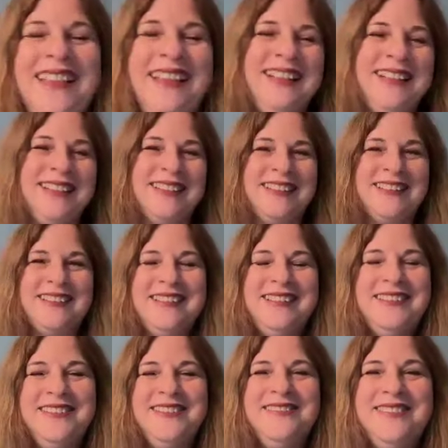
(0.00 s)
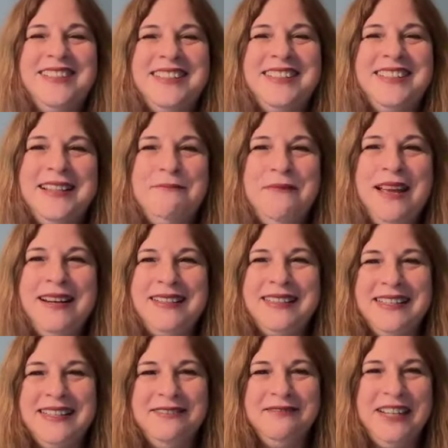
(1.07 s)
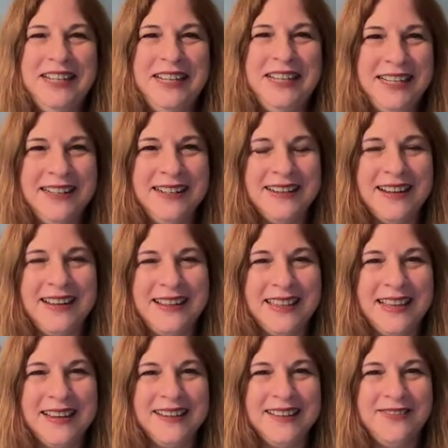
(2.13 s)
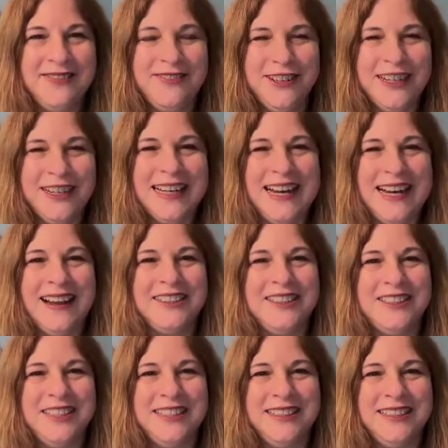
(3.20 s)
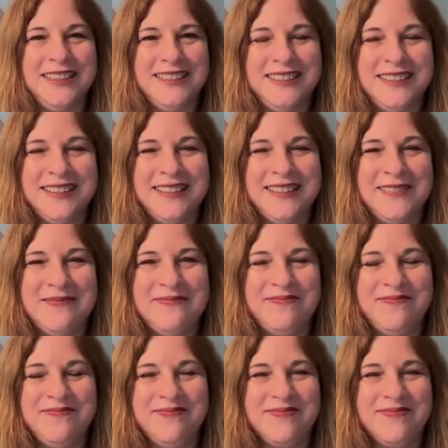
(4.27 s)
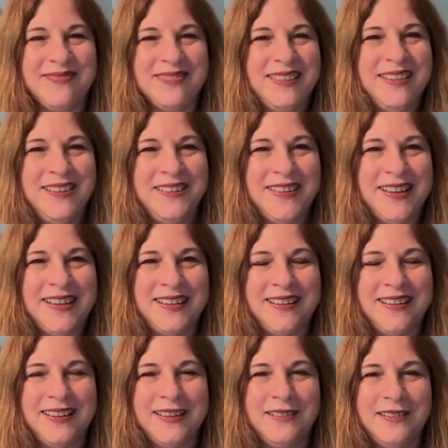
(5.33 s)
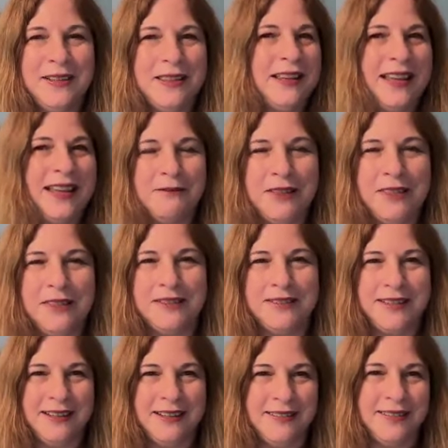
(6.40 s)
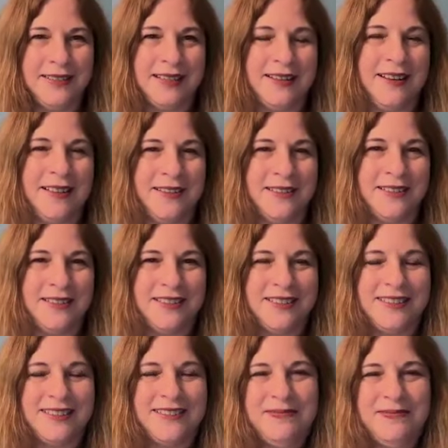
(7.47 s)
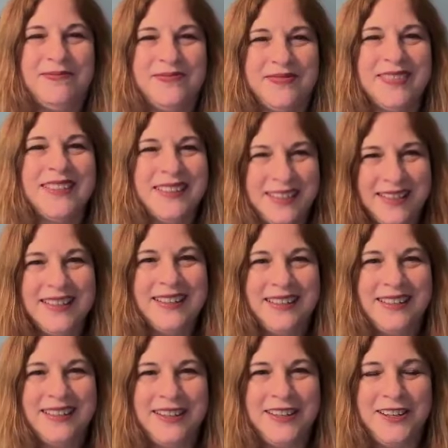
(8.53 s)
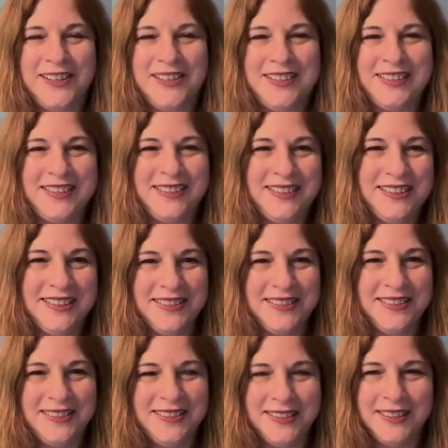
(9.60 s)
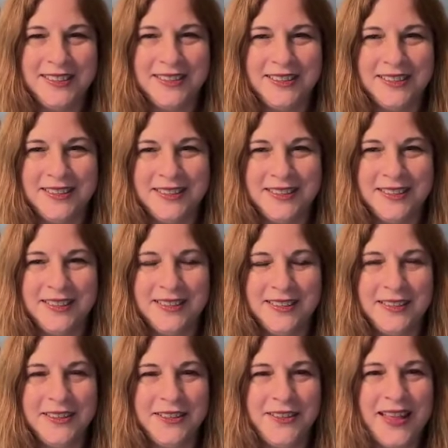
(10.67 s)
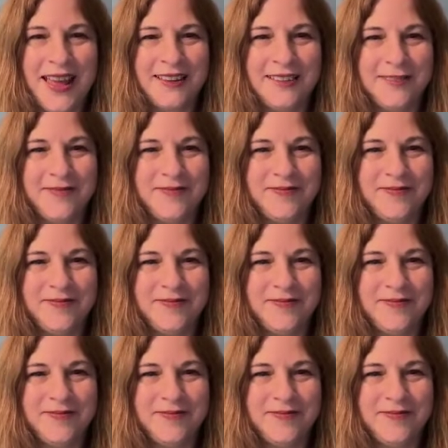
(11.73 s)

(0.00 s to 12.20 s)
And that's, just the medicine we need, I think, for connection, and with ourselves and others. So encourage you to to do that.